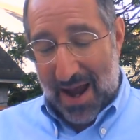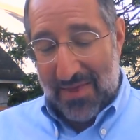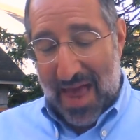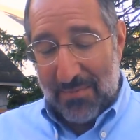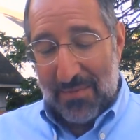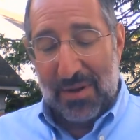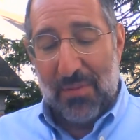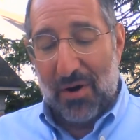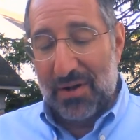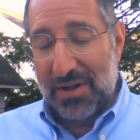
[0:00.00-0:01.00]
And that
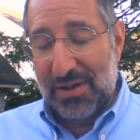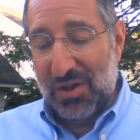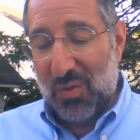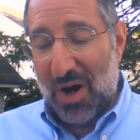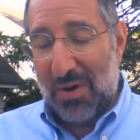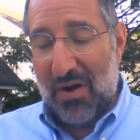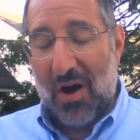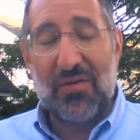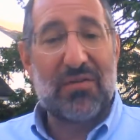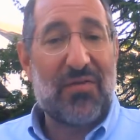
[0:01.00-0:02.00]
midbarness is where we
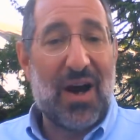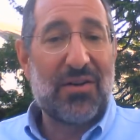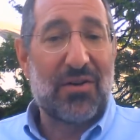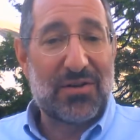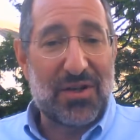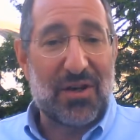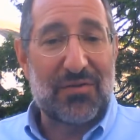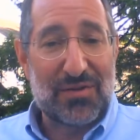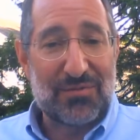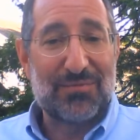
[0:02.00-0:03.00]
often find
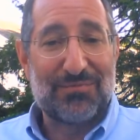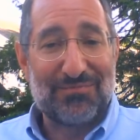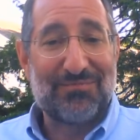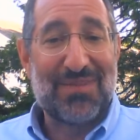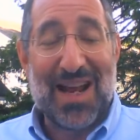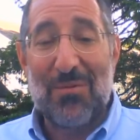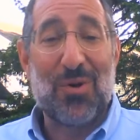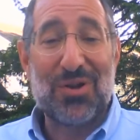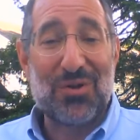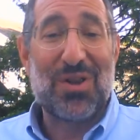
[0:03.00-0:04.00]
ourselves. And I
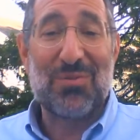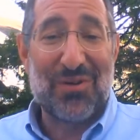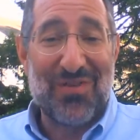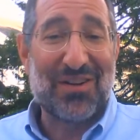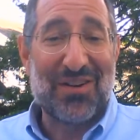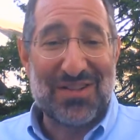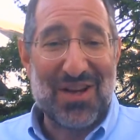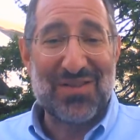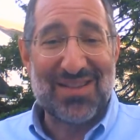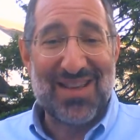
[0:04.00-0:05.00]
wonder whether we find
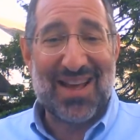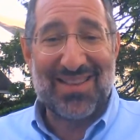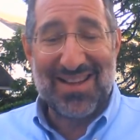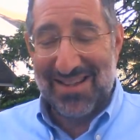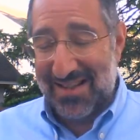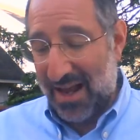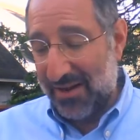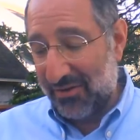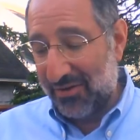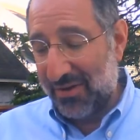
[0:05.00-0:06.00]
ourselves in that these
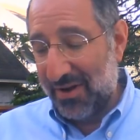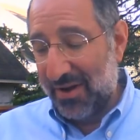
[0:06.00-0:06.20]
days.